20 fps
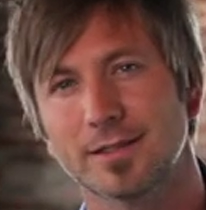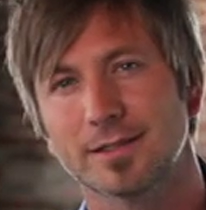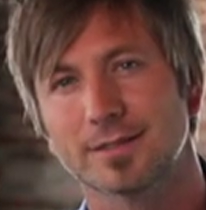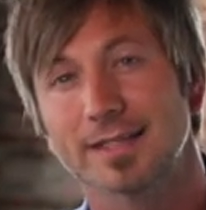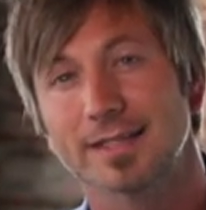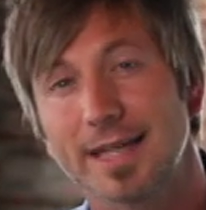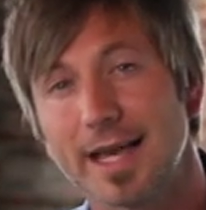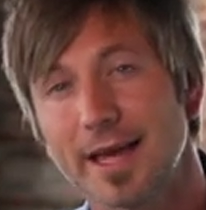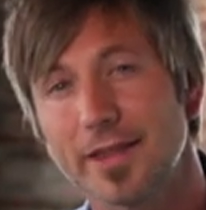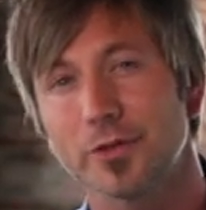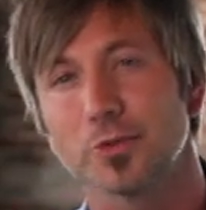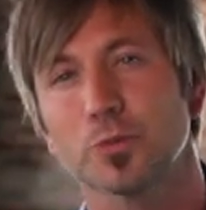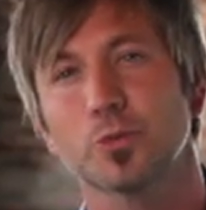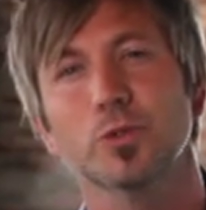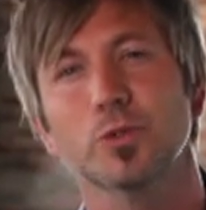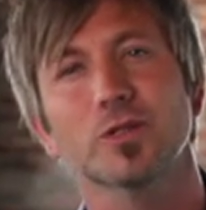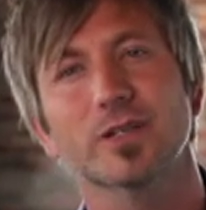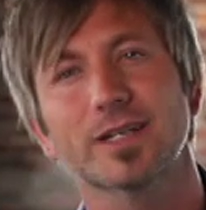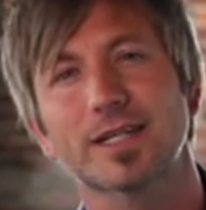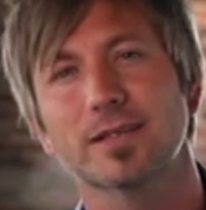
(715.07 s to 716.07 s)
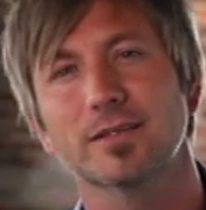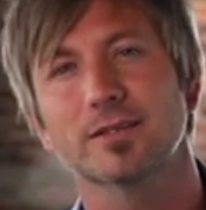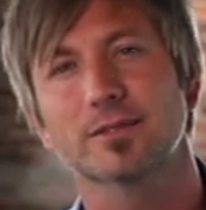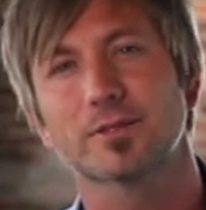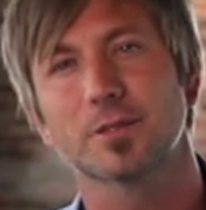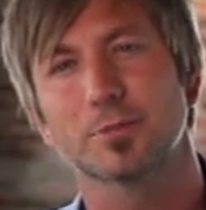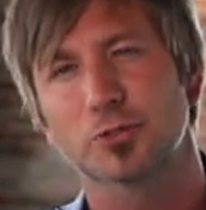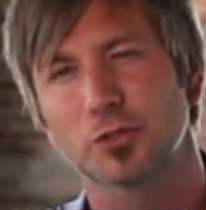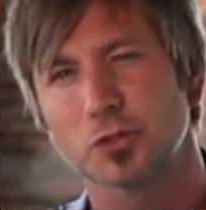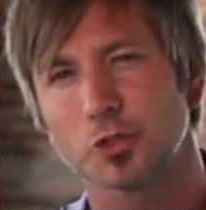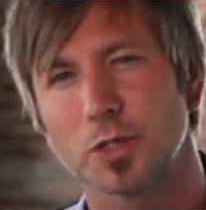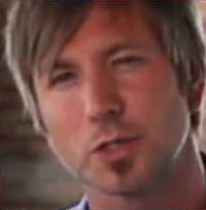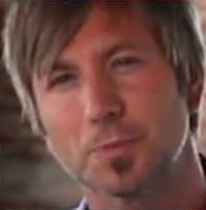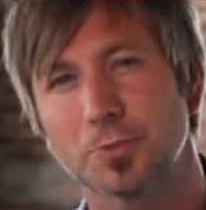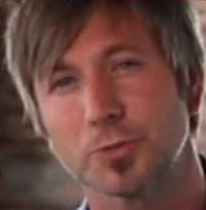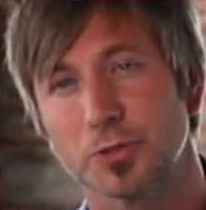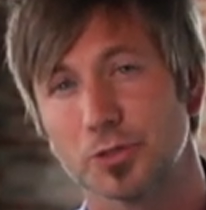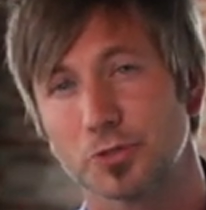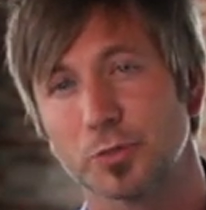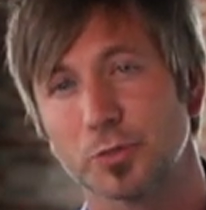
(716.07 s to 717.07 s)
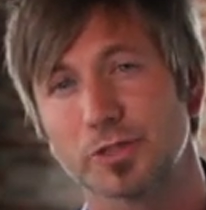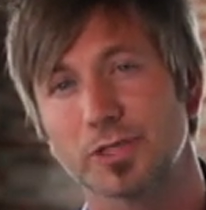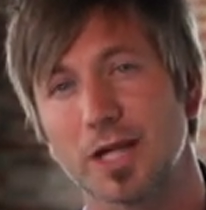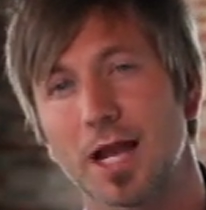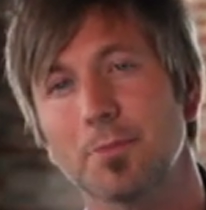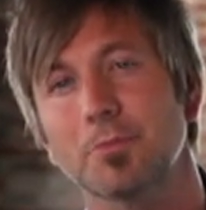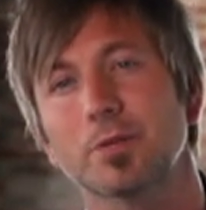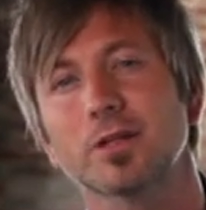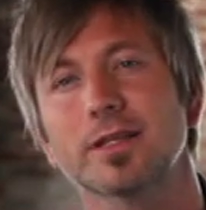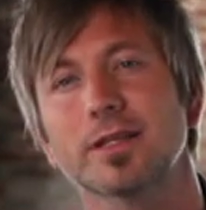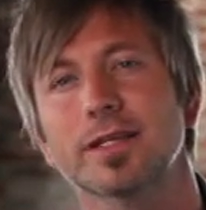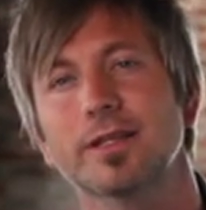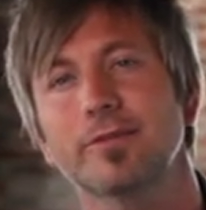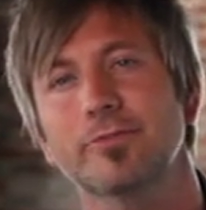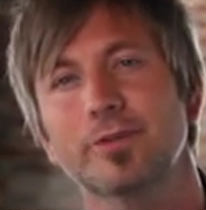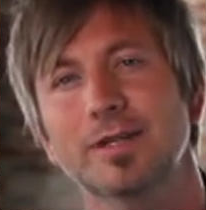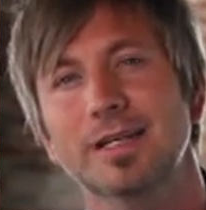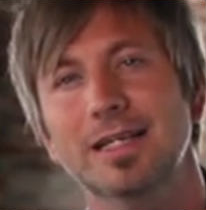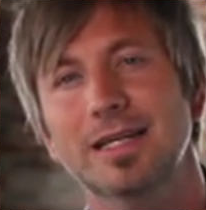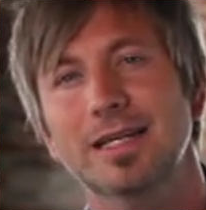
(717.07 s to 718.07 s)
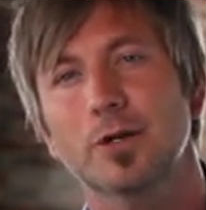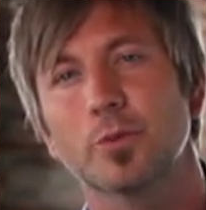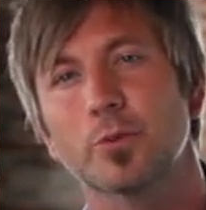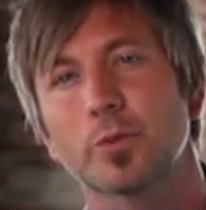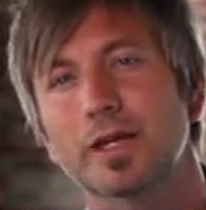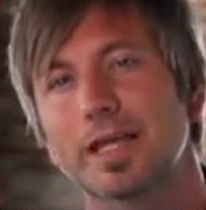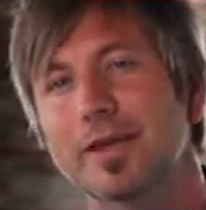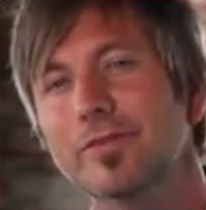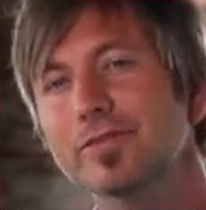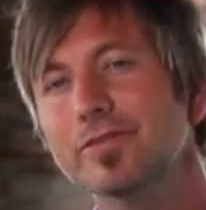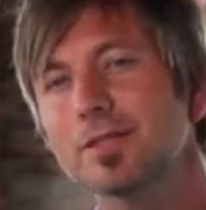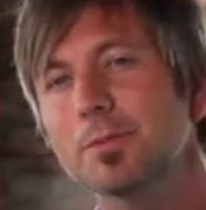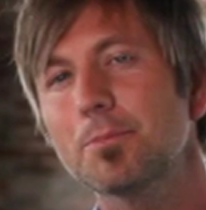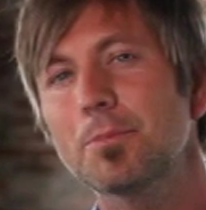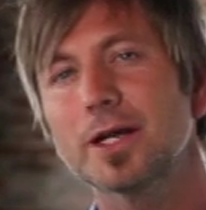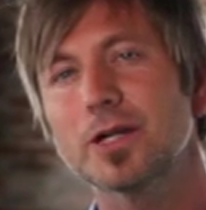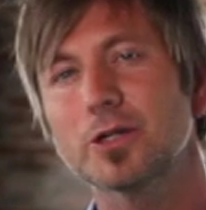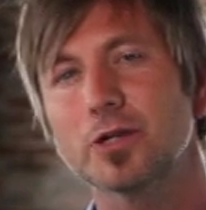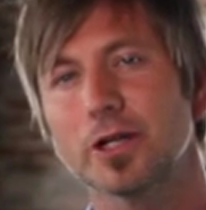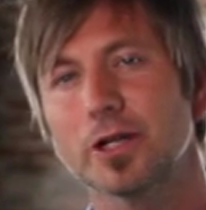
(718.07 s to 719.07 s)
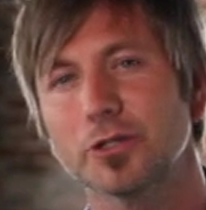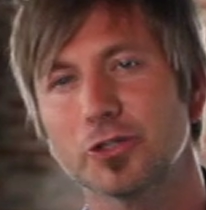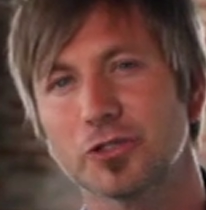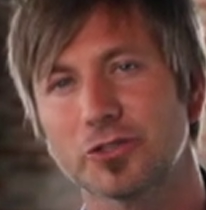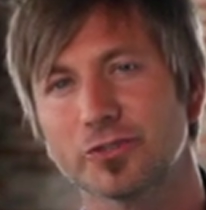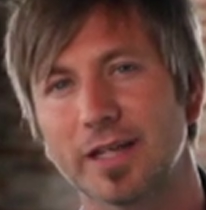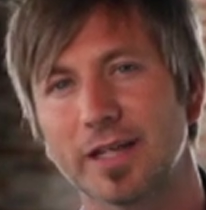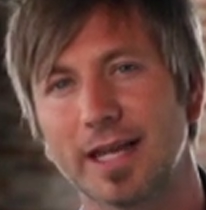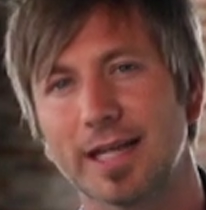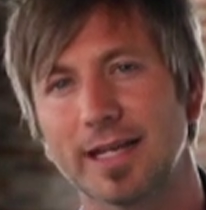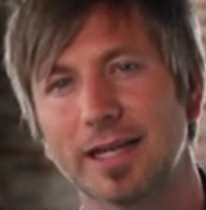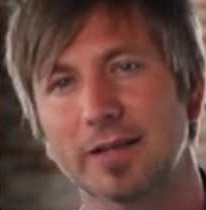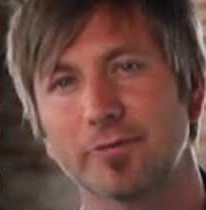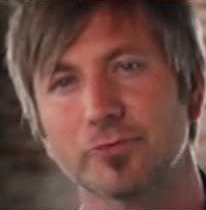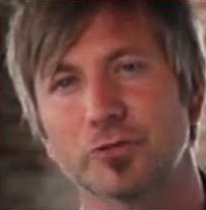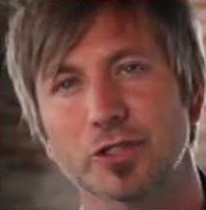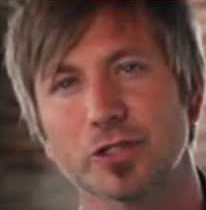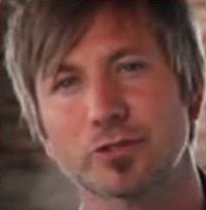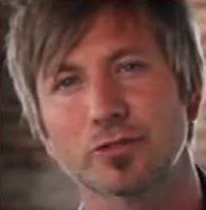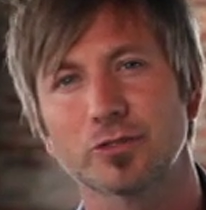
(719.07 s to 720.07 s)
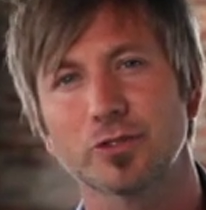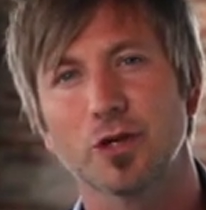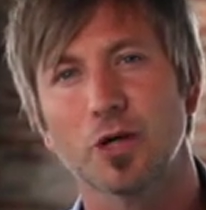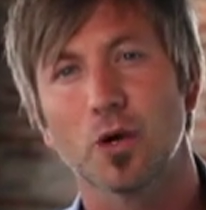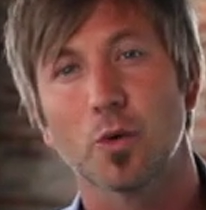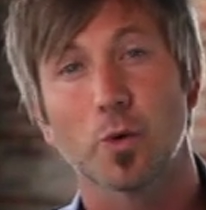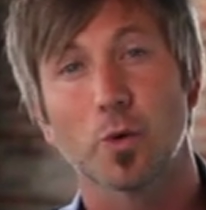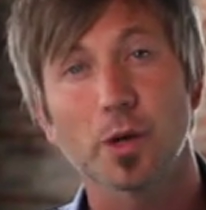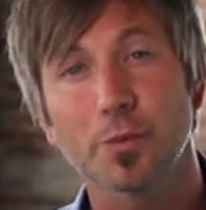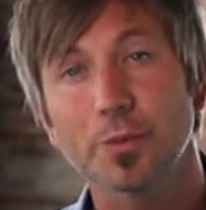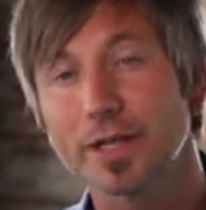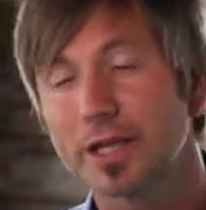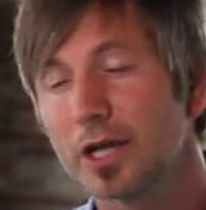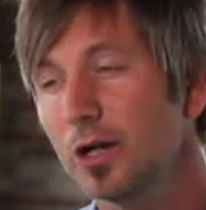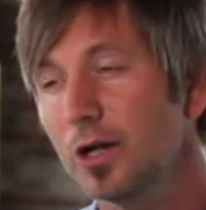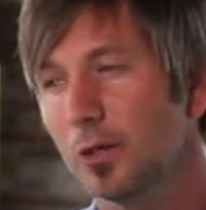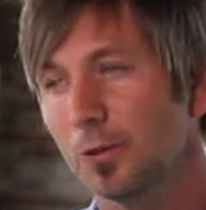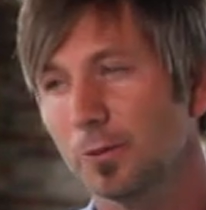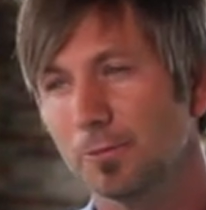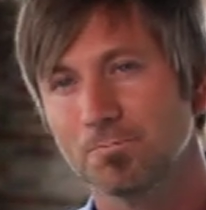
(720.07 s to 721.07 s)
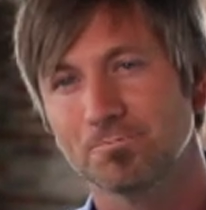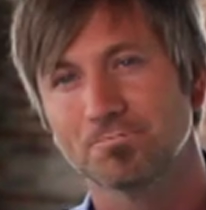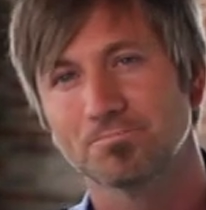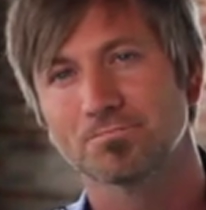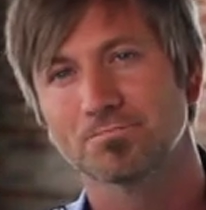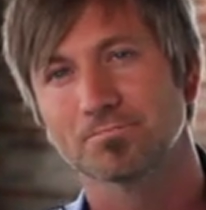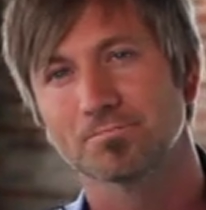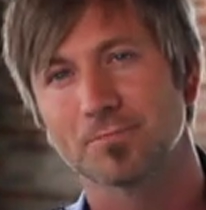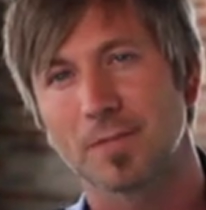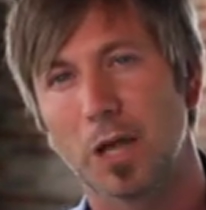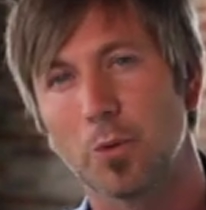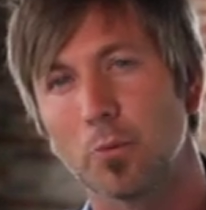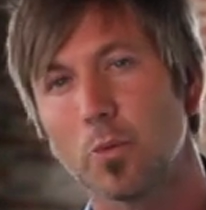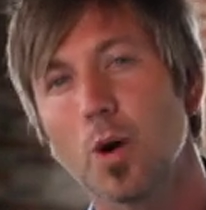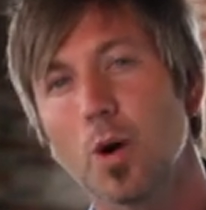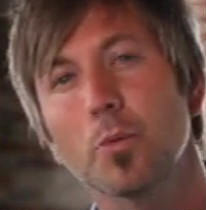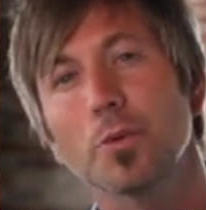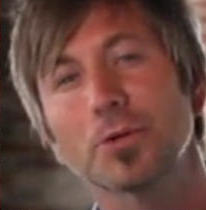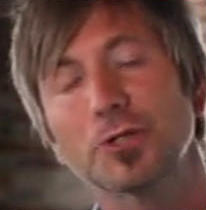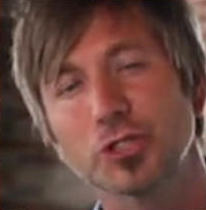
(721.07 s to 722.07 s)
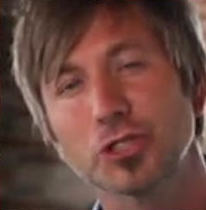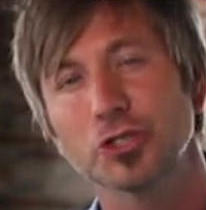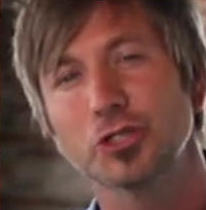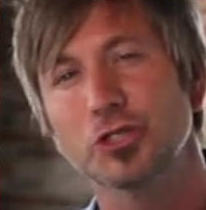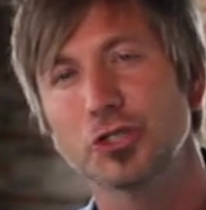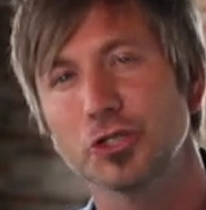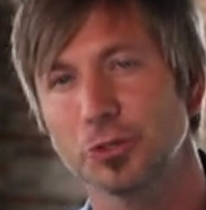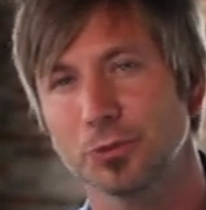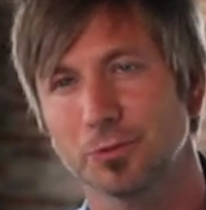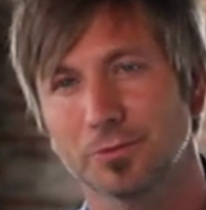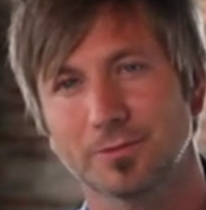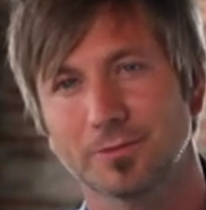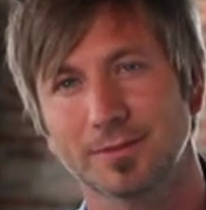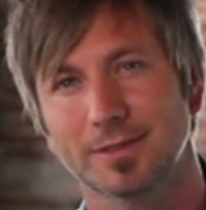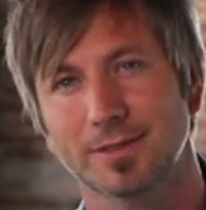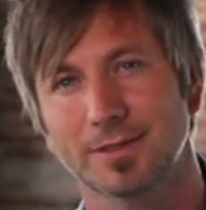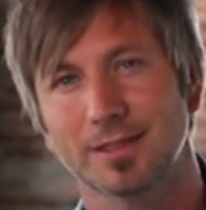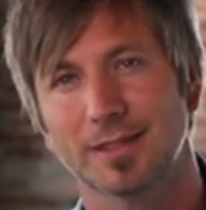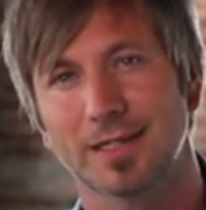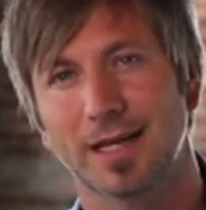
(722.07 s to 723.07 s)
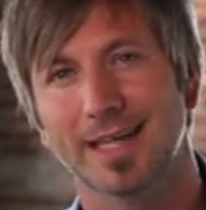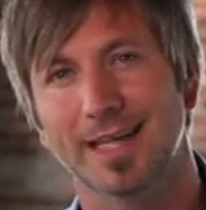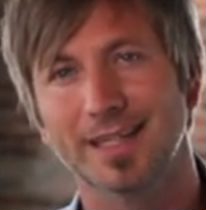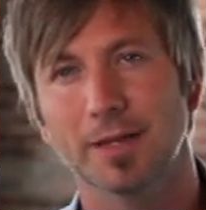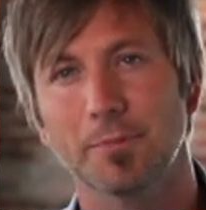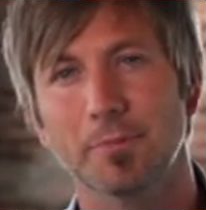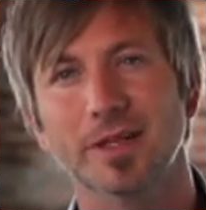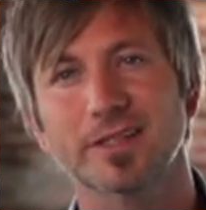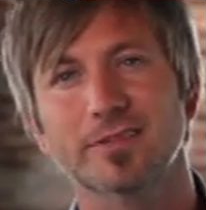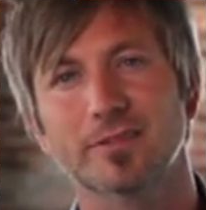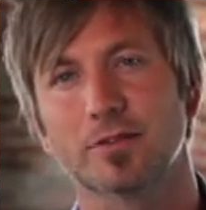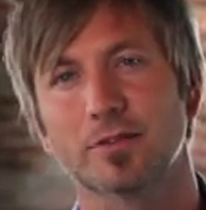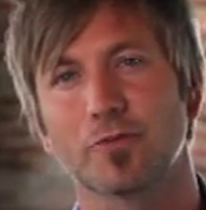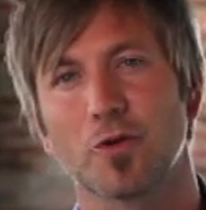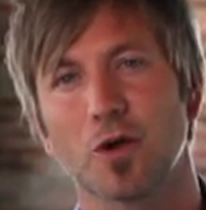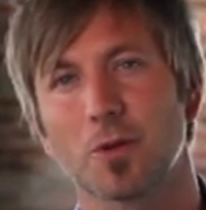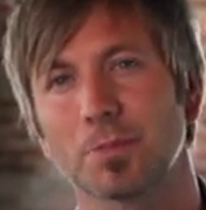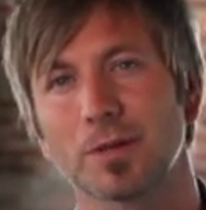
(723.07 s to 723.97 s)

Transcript: Together, we'll look at some scriptures, which I believe will give us a better understanding of just where we go and what we should do in the midst of our